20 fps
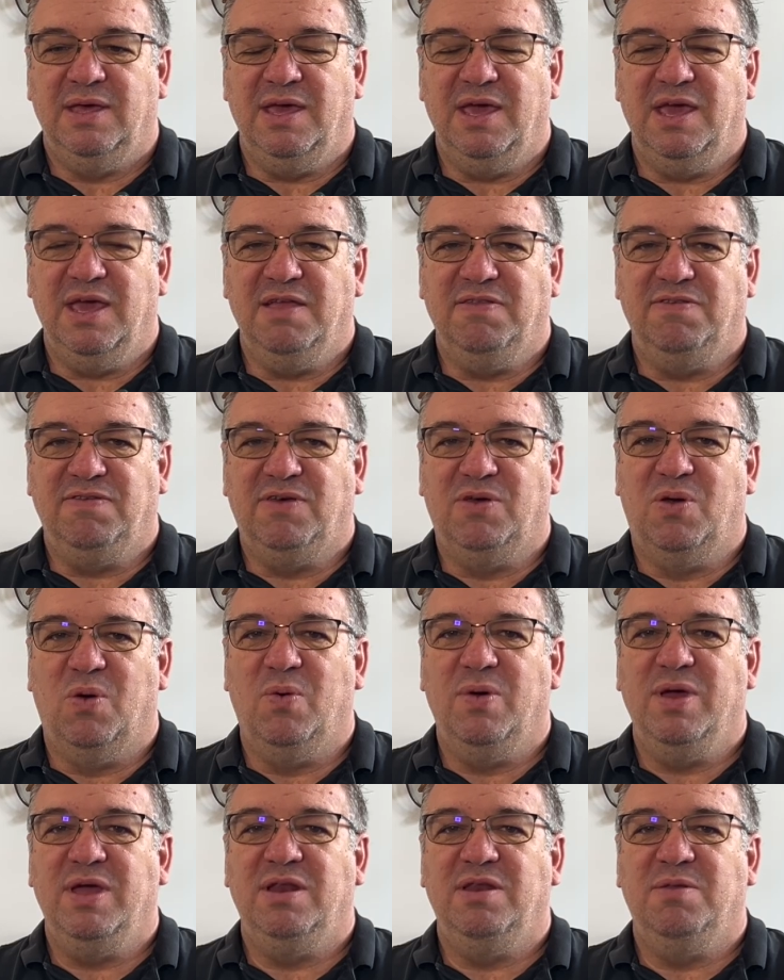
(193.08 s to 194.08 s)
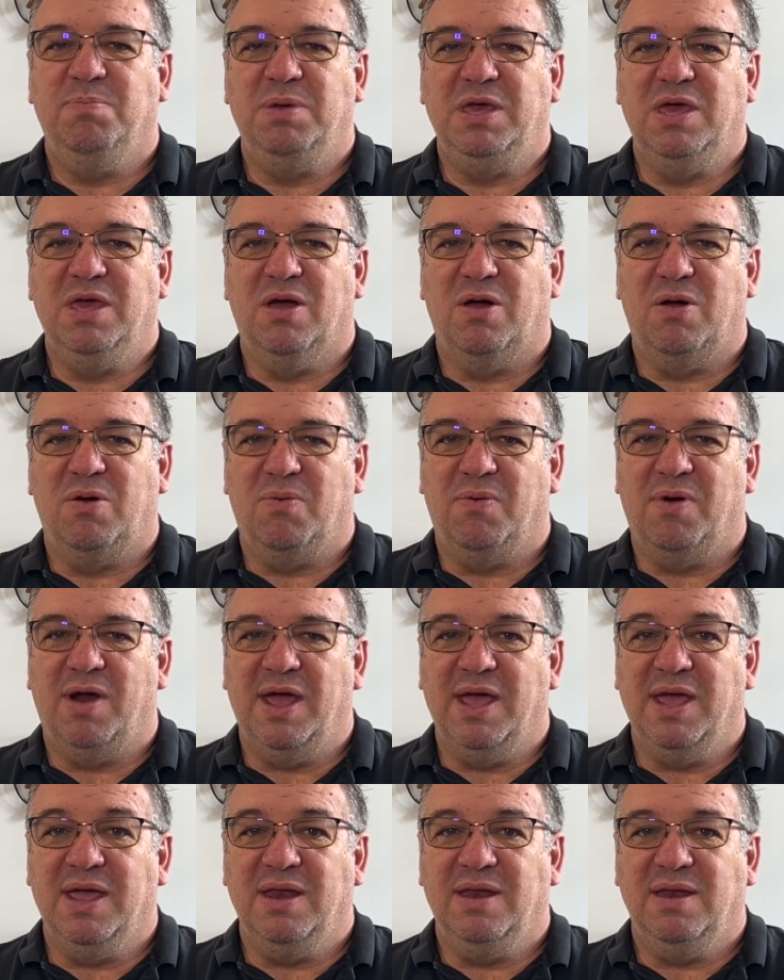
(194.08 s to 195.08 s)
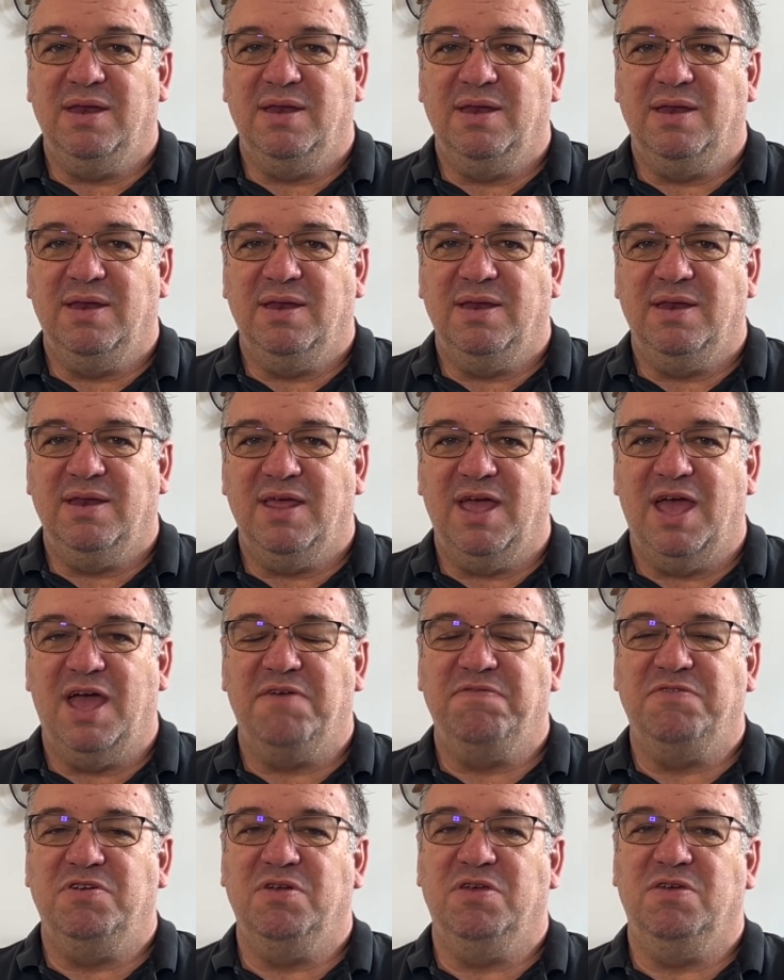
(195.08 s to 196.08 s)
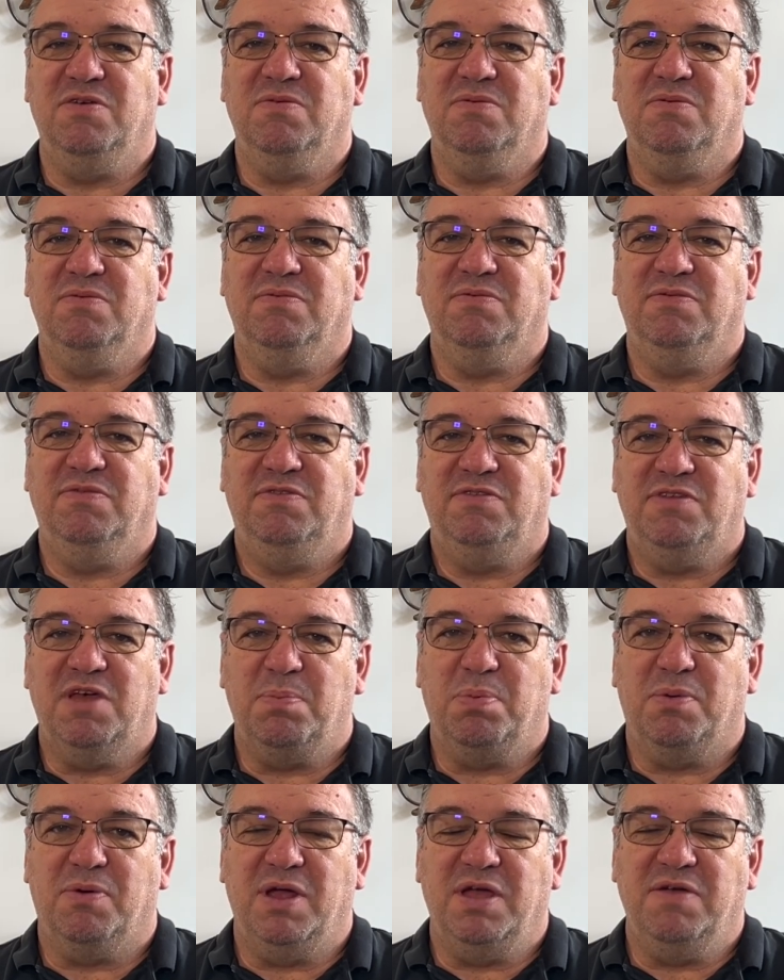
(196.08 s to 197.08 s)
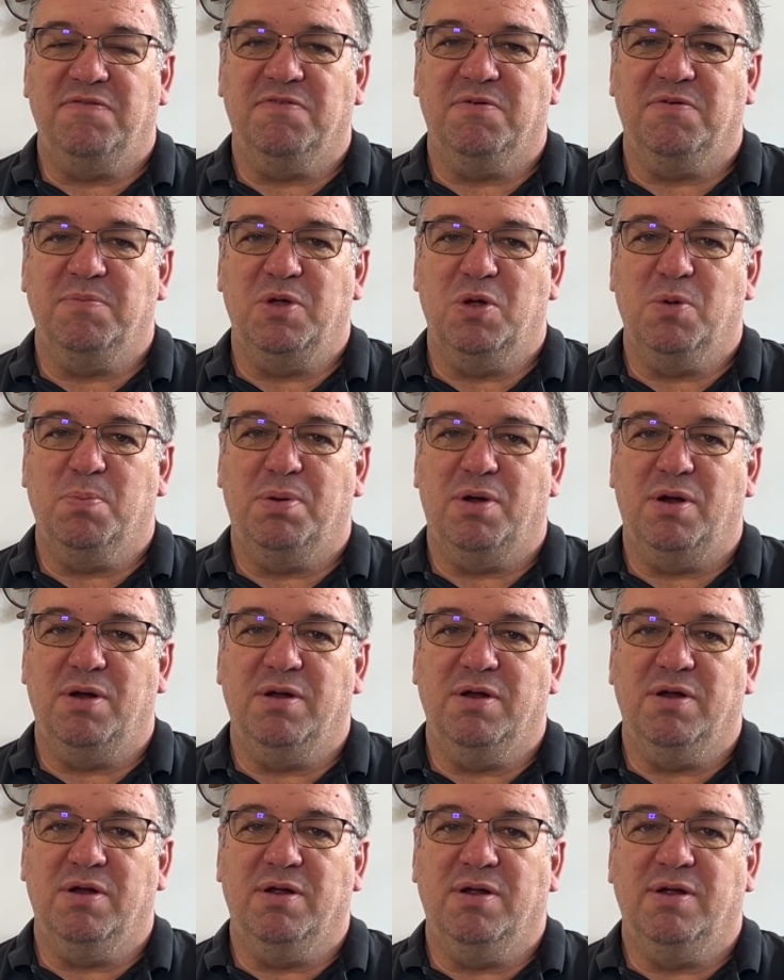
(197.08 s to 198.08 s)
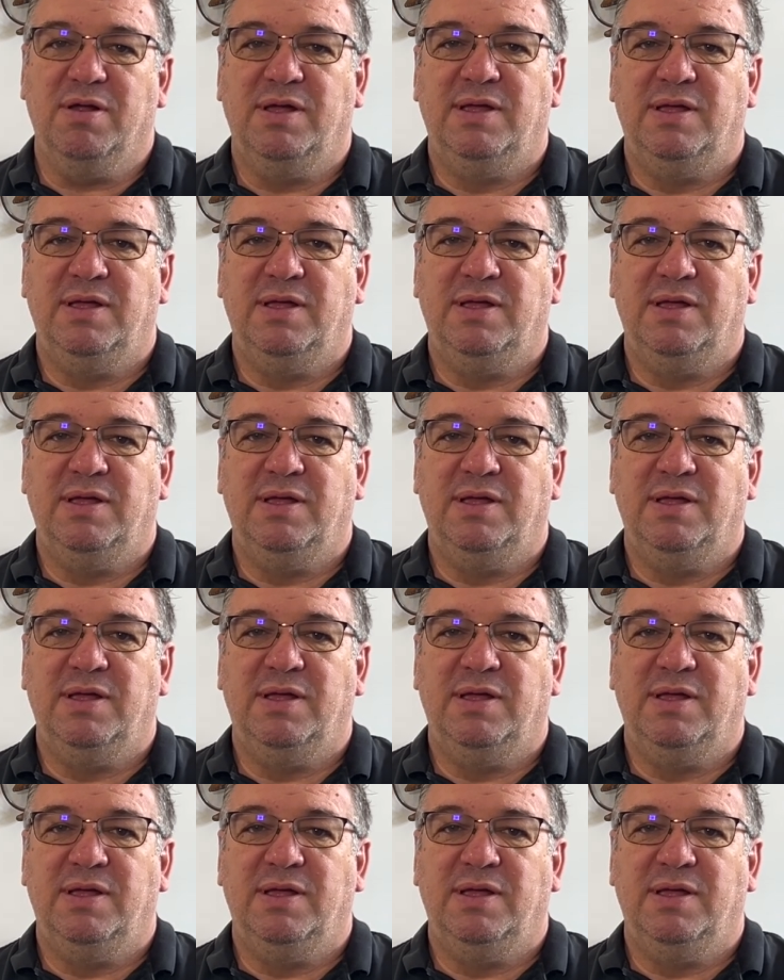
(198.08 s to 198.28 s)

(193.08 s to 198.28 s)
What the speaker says: it's going to be all right after you separate from your partner.